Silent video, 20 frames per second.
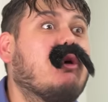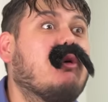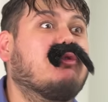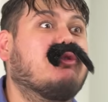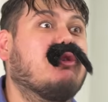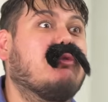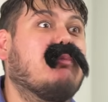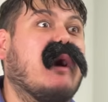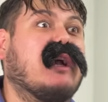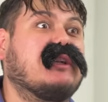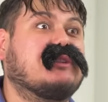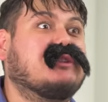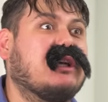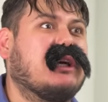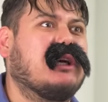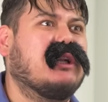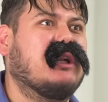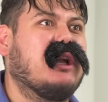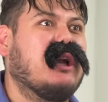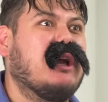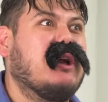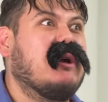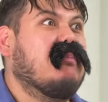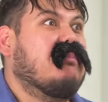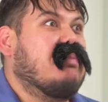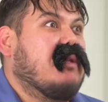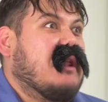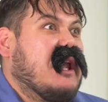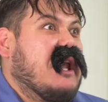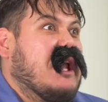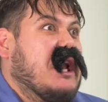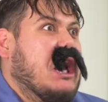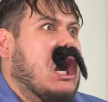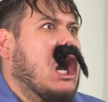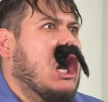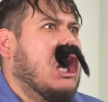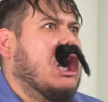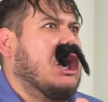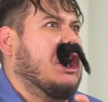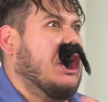home to my son playing
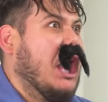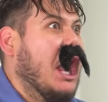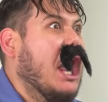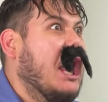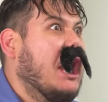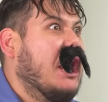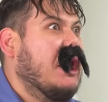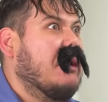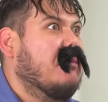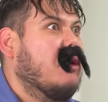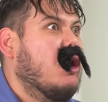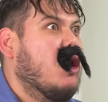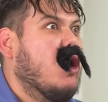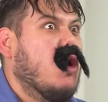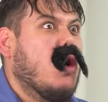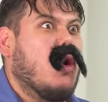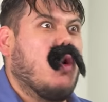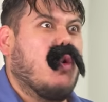a game